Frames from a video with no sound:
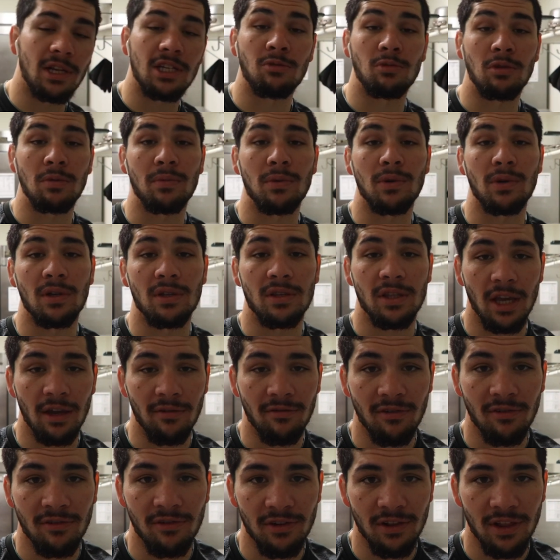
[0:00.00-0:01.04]
bunch of people who are
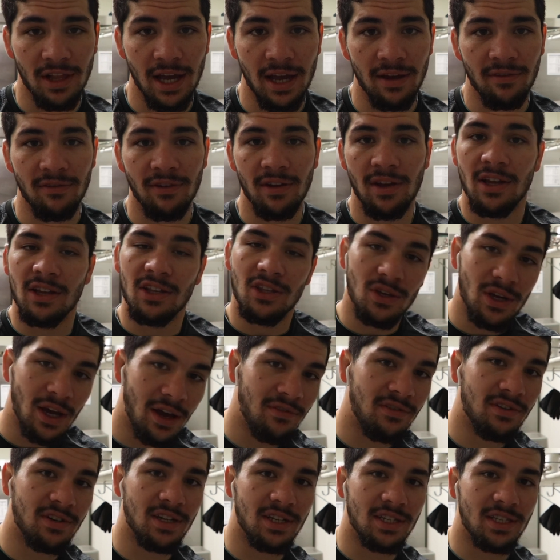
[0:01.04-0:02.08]
thankful for life, you
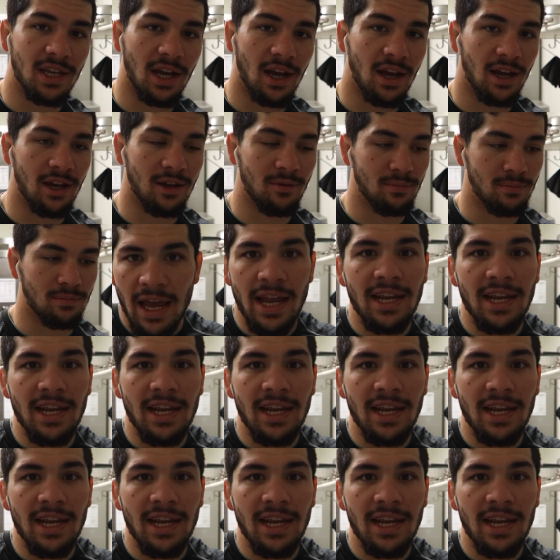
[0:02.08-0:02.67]
have a good time.